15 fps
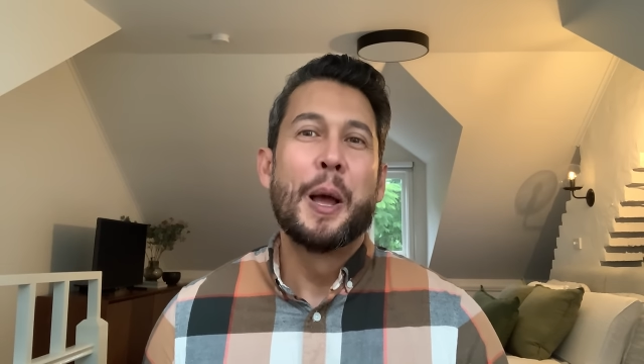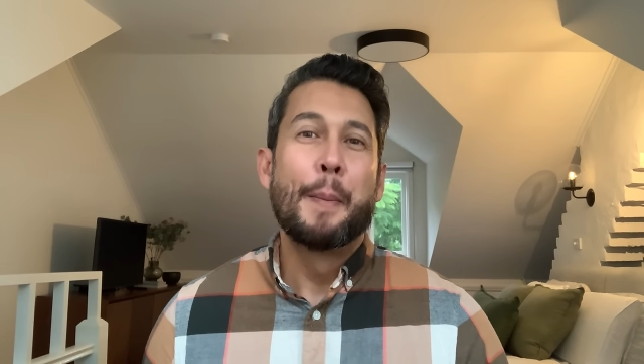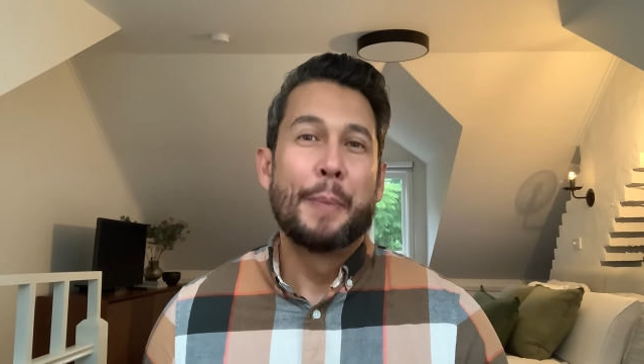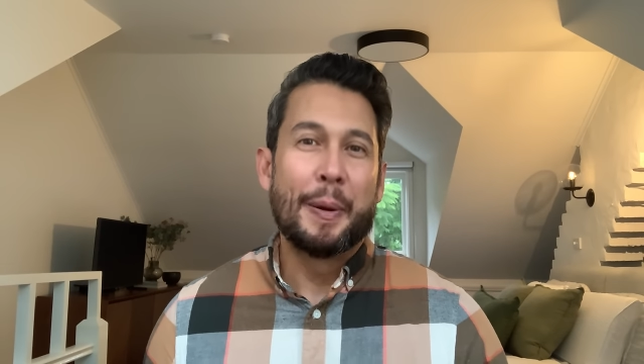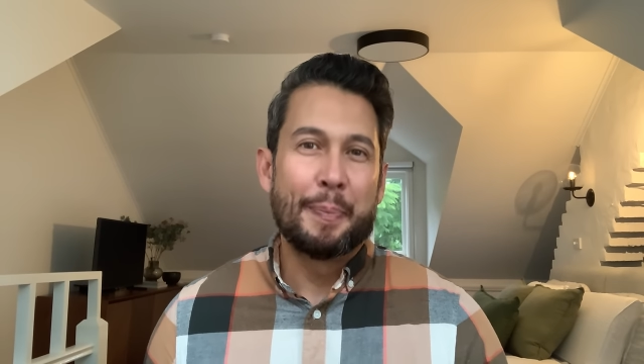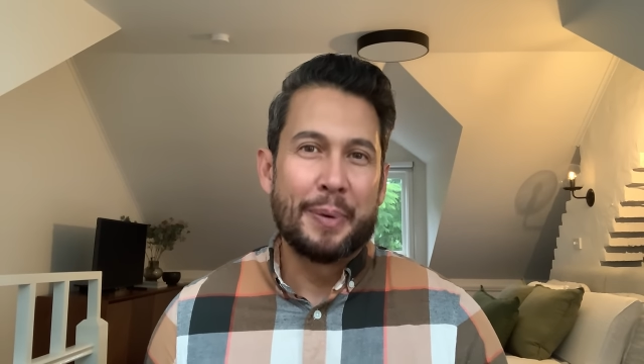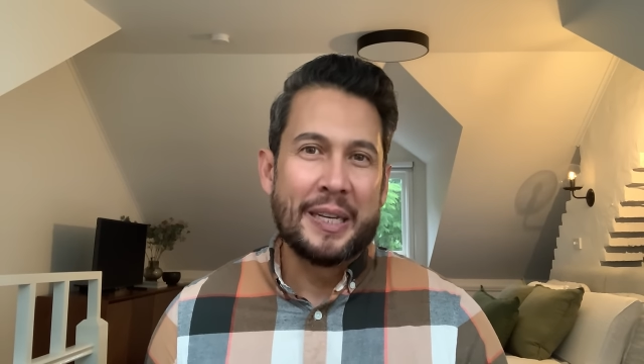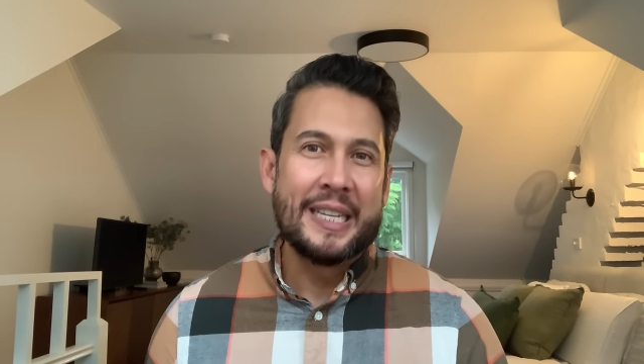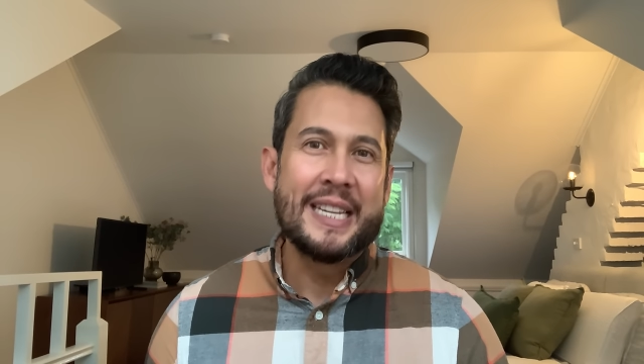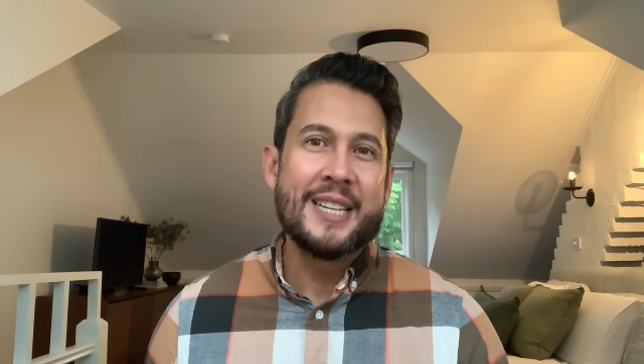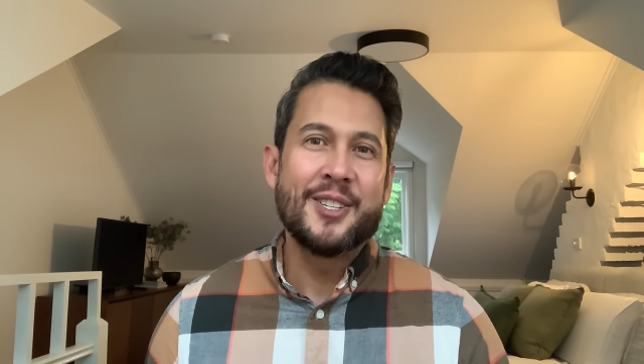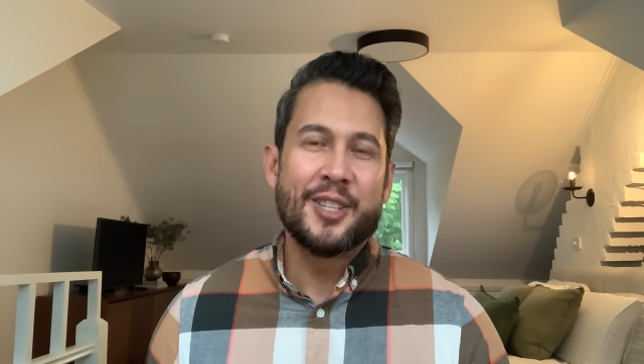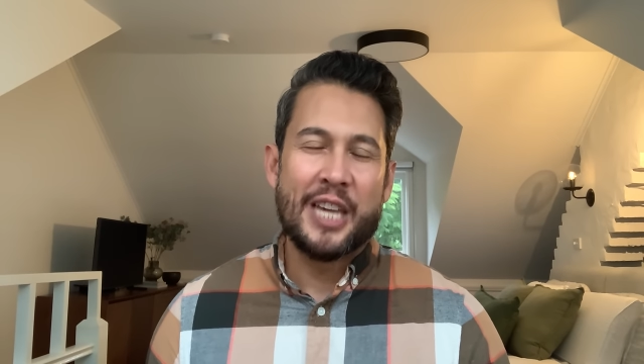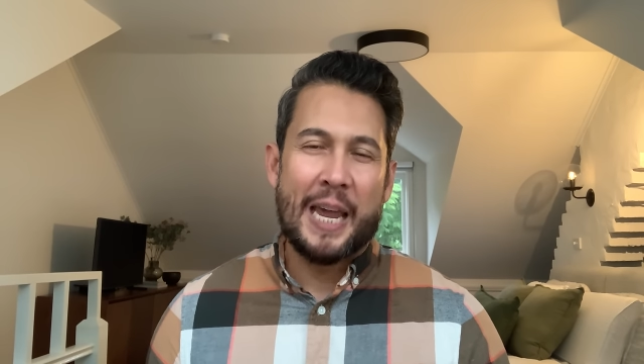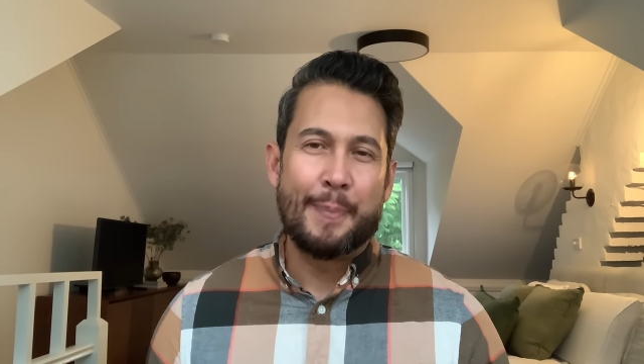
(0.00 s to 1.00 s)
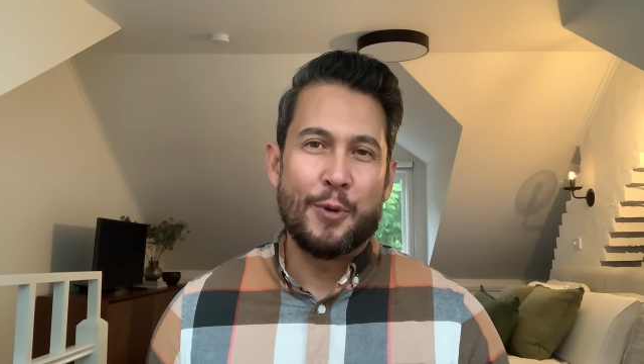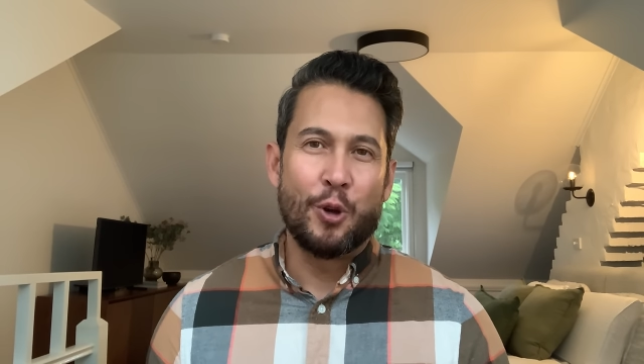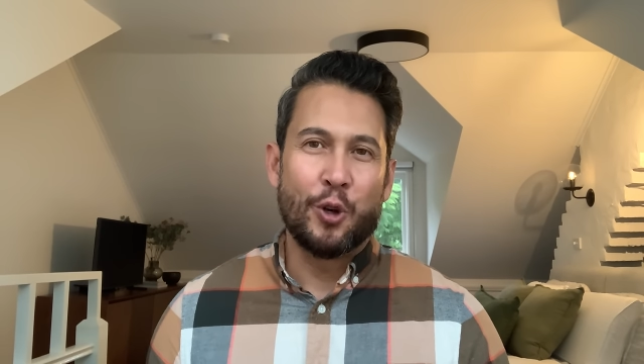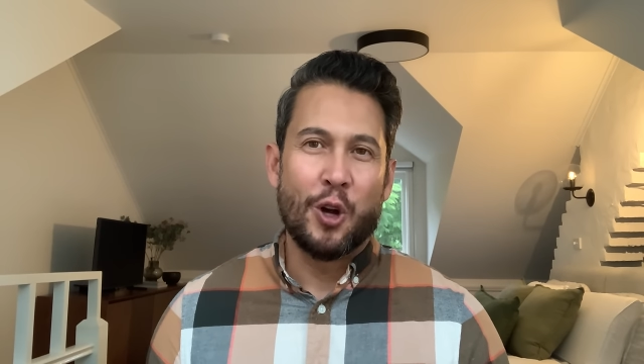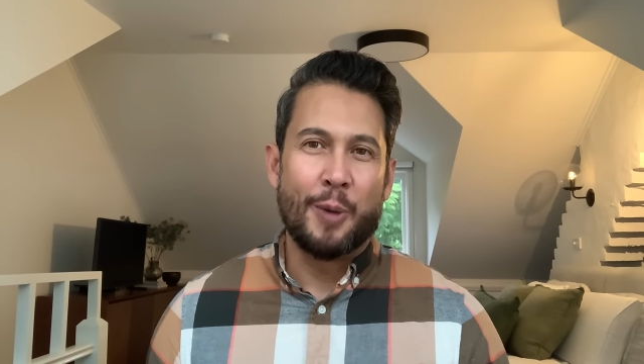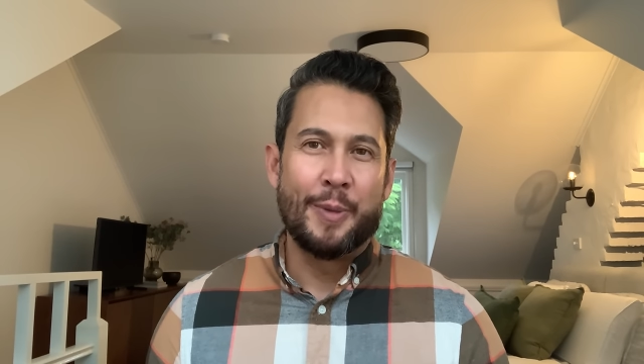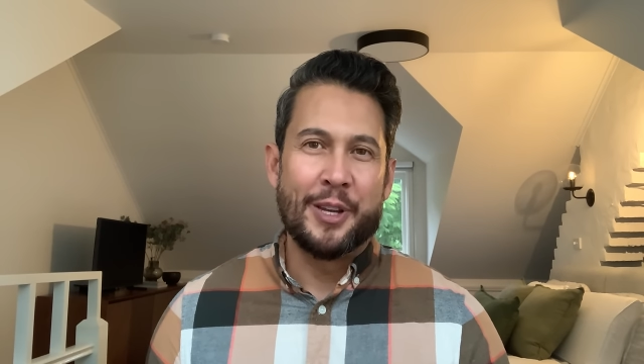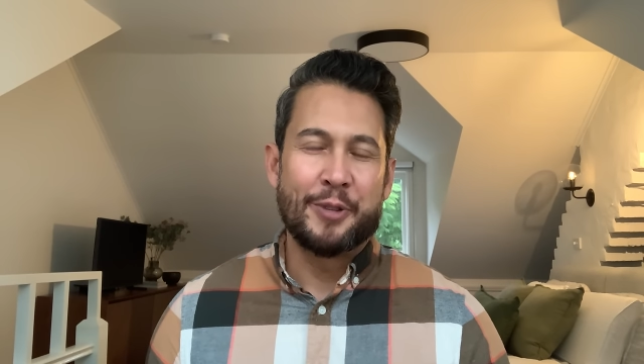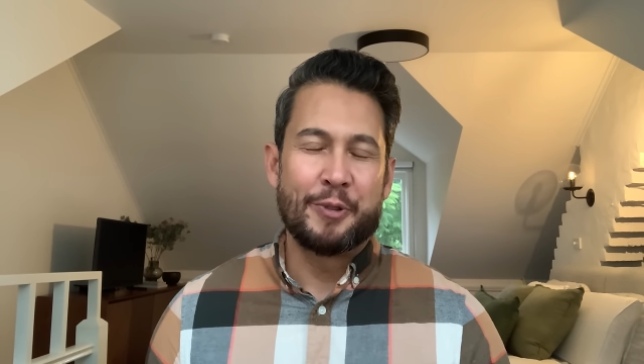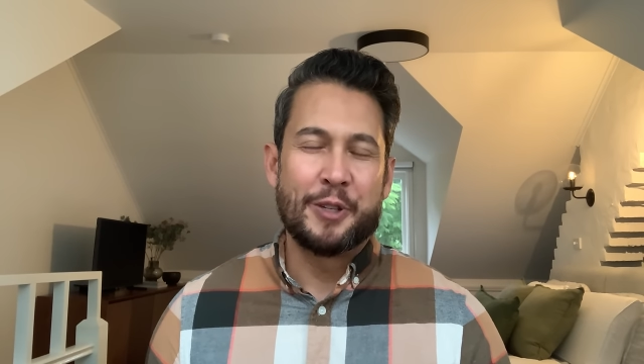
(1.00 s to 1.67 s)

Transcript: but please keep your comments